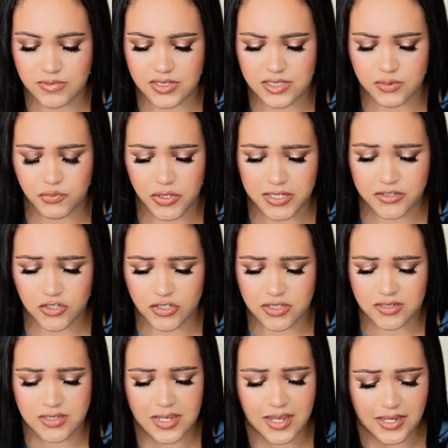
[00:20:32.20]
spraying just
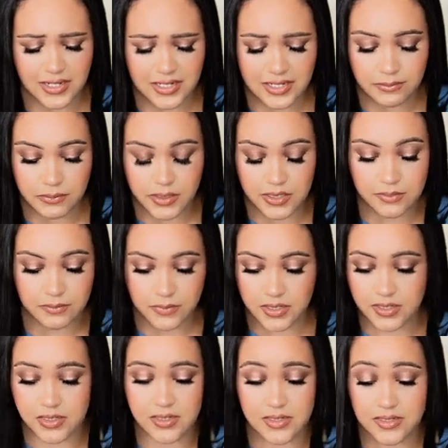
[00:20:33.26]
a tiny bit
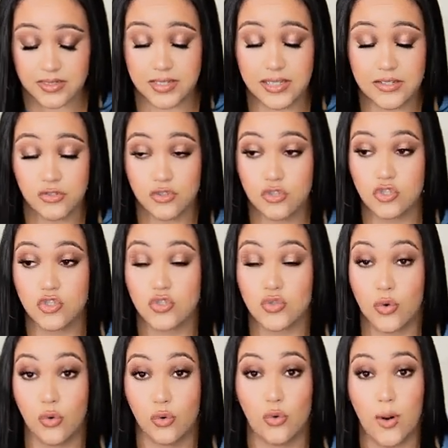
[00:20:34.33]
because these are
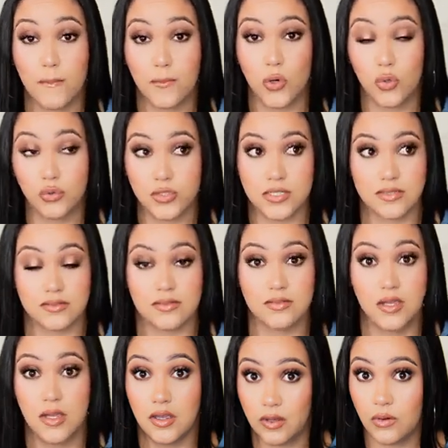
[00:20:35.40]
so potent.
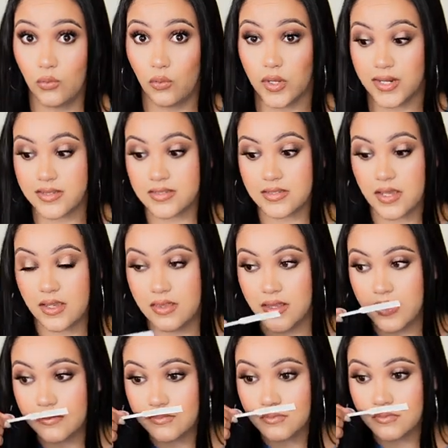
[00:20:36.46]
When I say
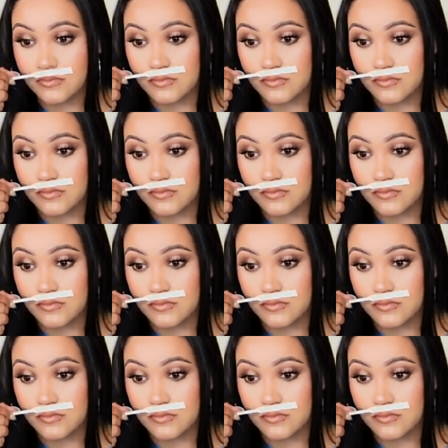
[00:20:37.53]
that,